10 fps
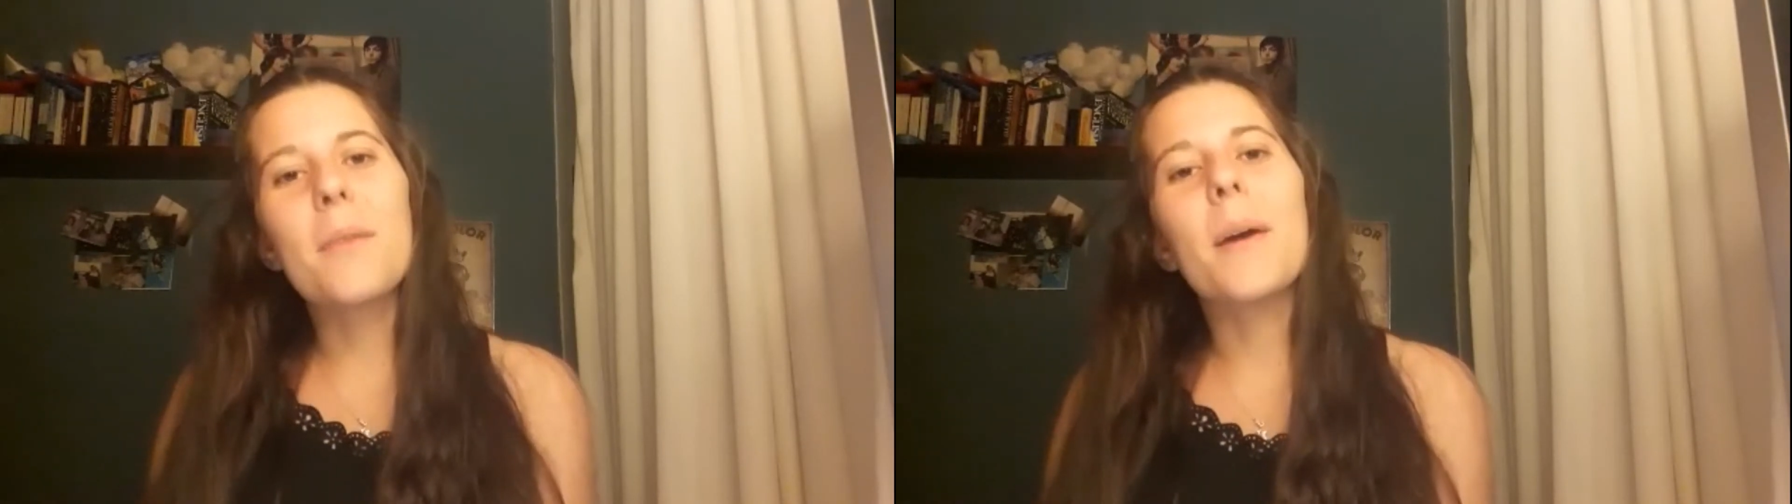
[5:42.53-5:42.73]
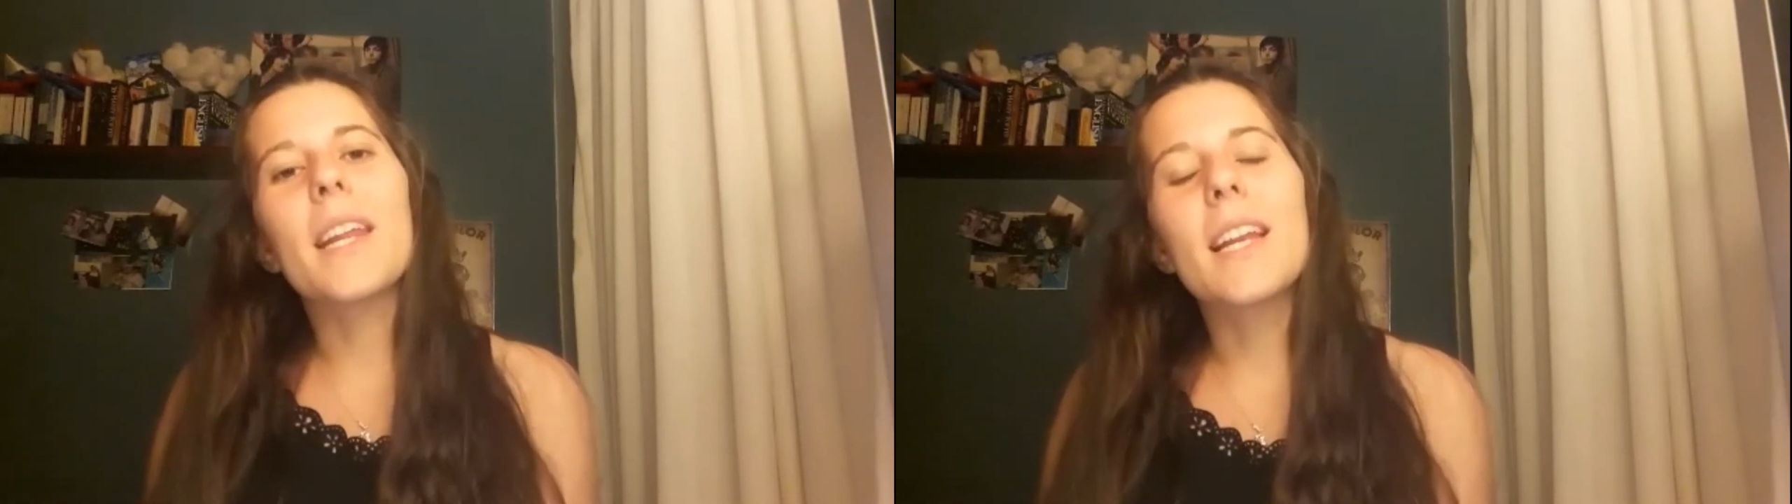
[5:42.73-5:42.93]

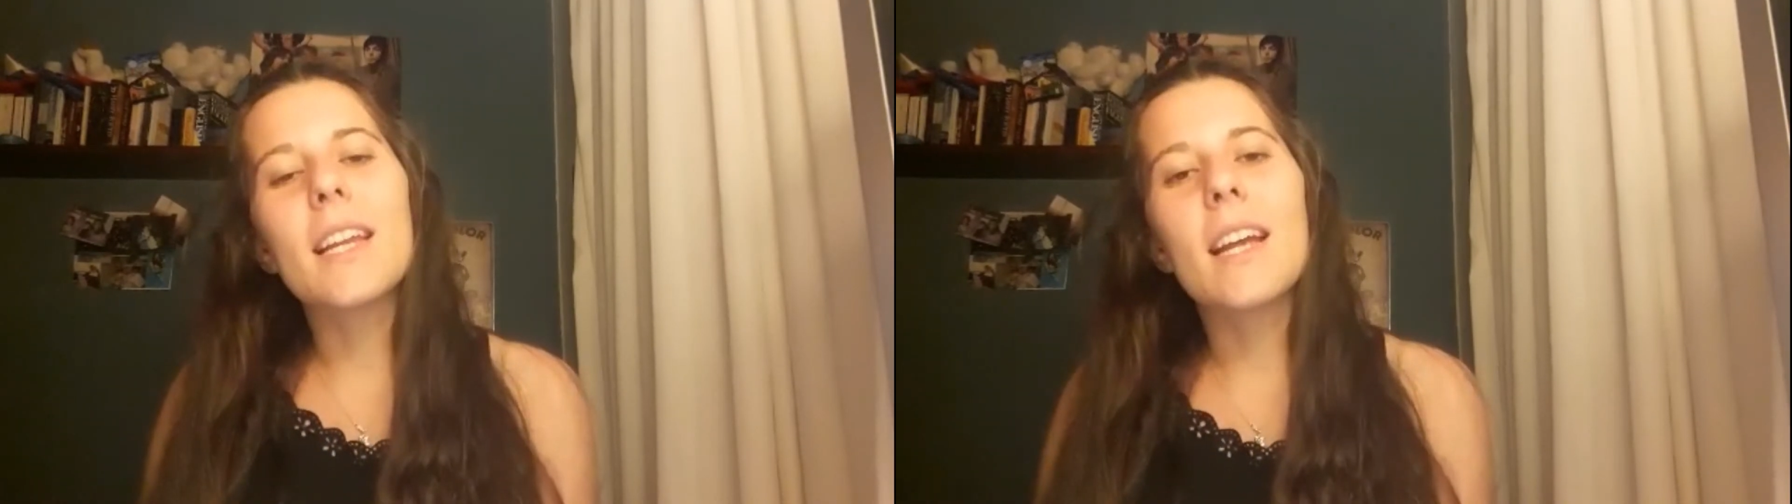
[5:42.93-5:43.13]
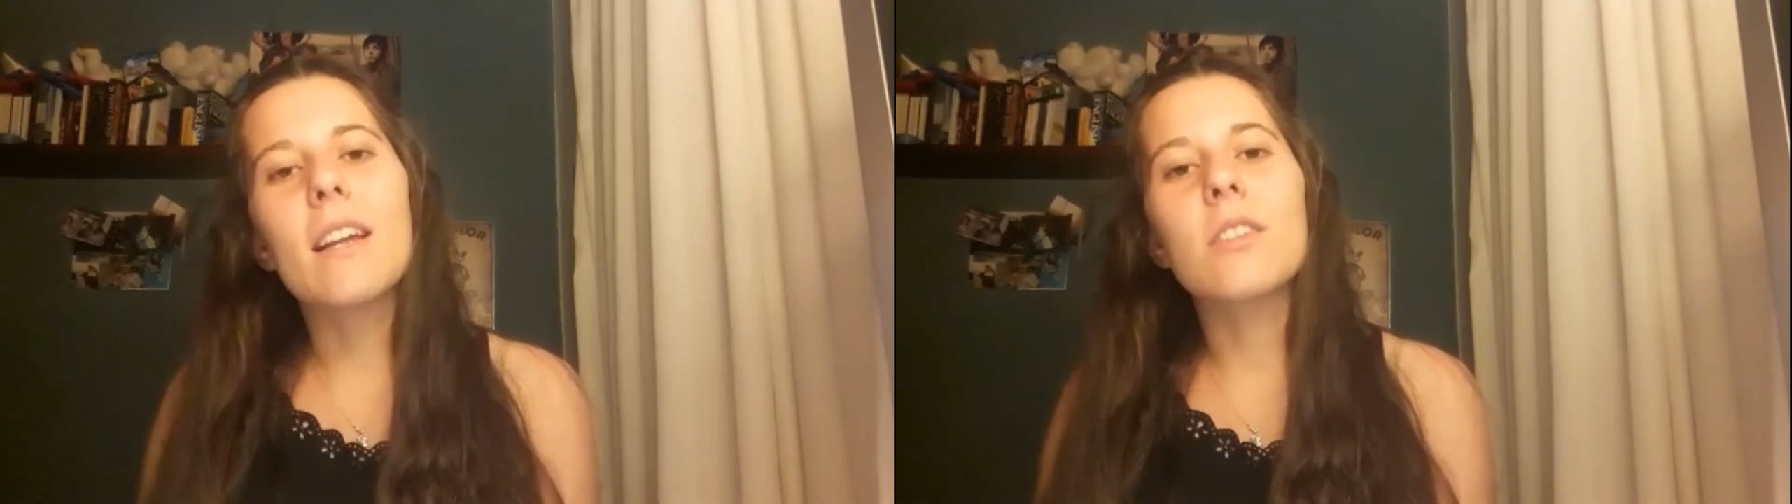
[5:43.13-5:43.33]

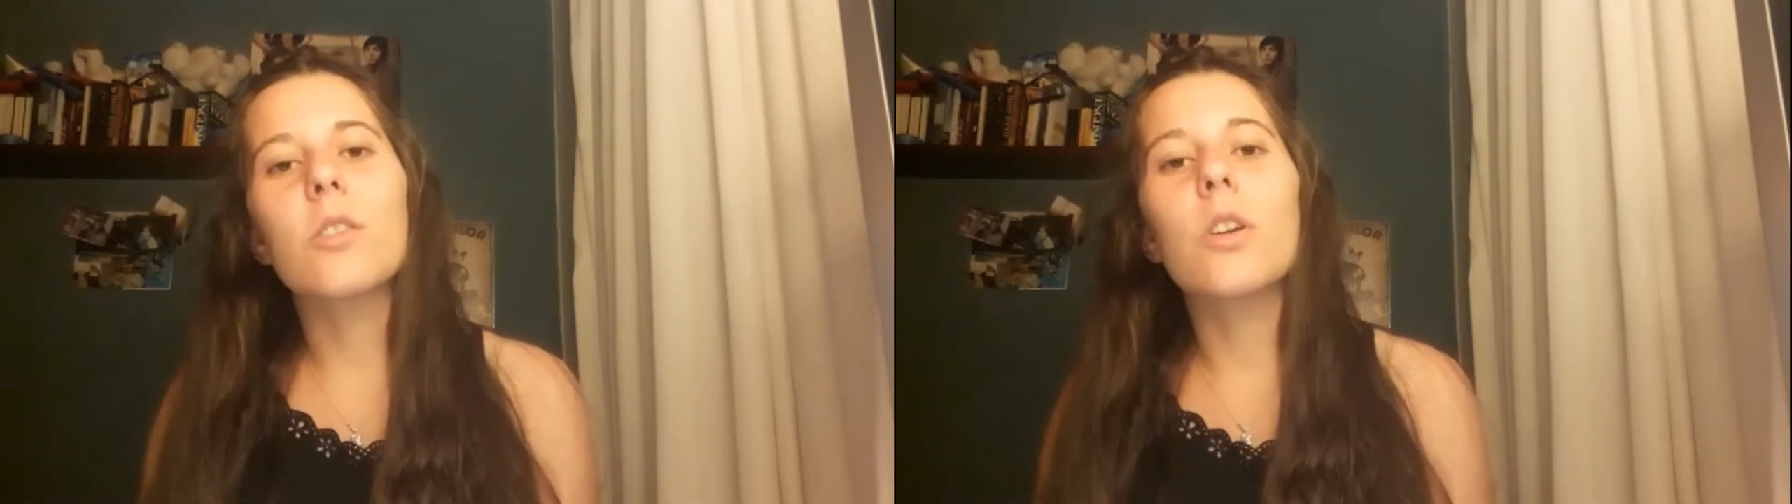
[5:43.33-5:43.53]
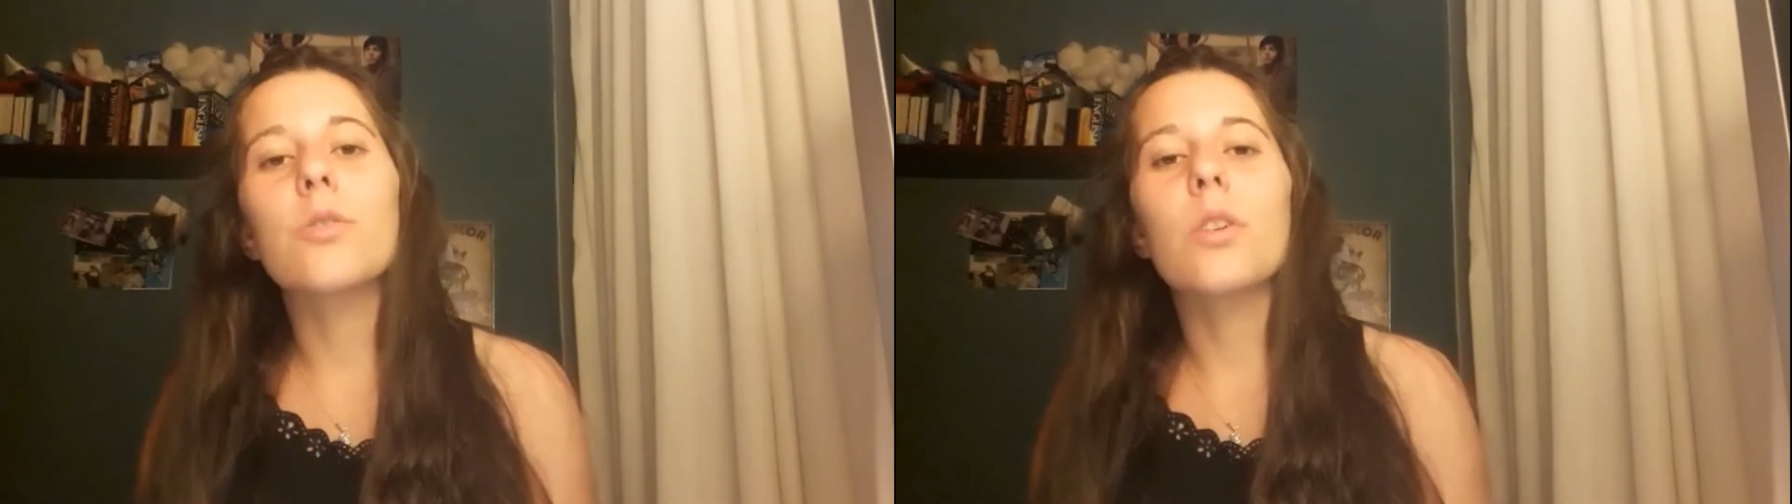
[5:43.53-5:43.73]
Marielena is going